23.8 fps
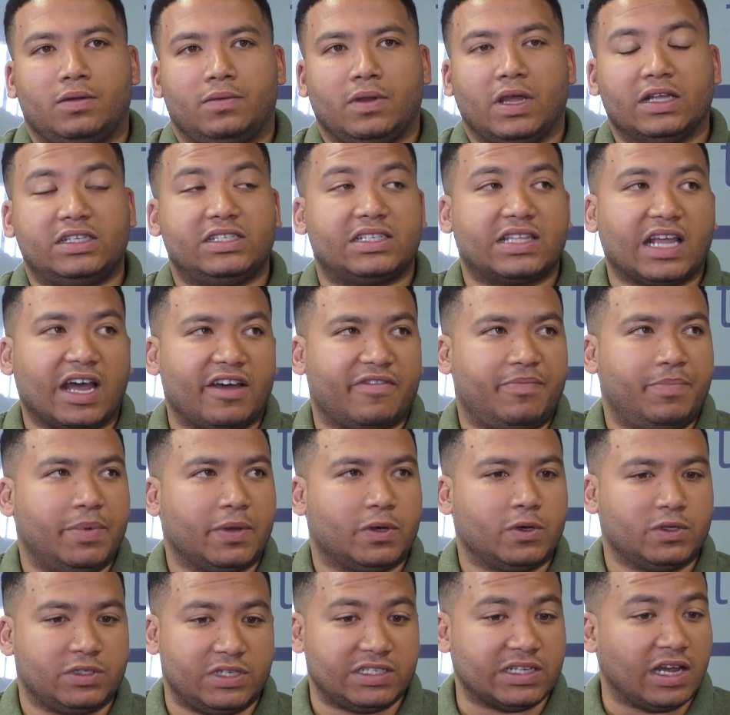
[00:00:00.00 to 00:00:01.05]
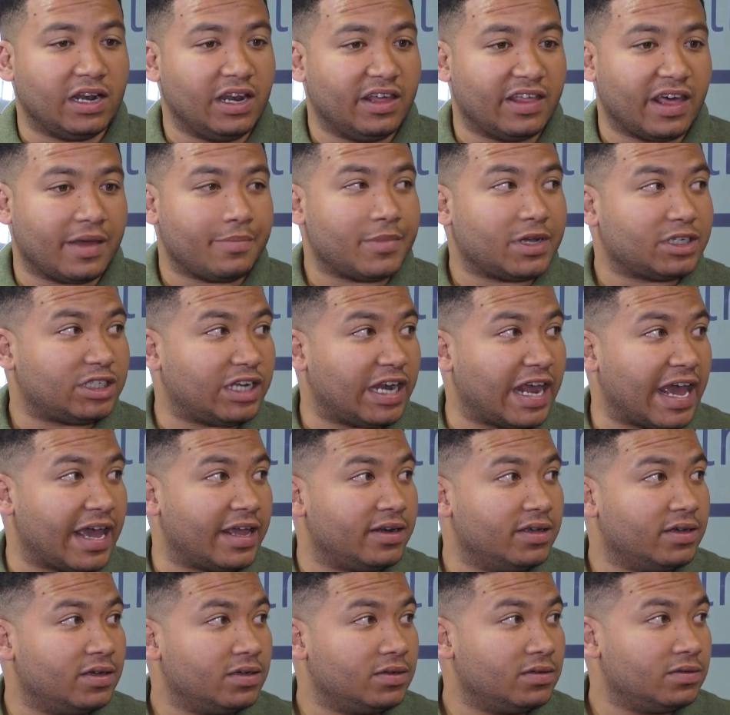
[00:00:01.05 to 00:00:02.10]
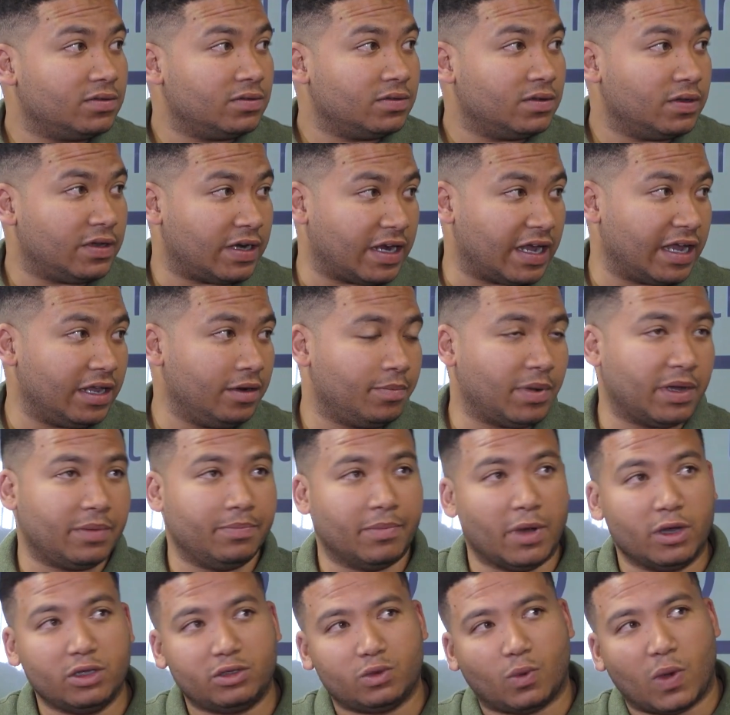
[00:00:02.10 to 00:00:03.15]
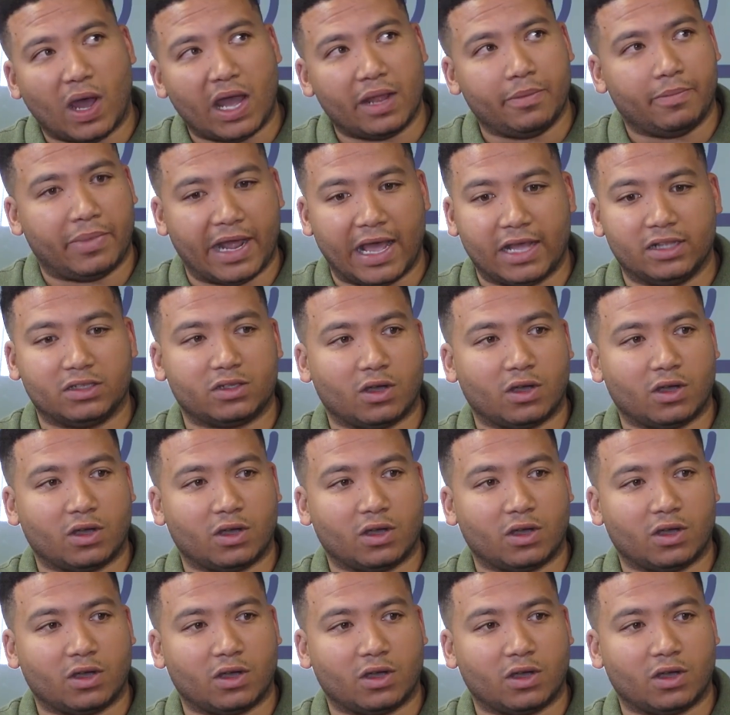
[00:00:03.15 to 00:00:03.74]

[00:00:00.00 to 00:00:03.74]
It's tough because there's only that much land, right? But most wine brands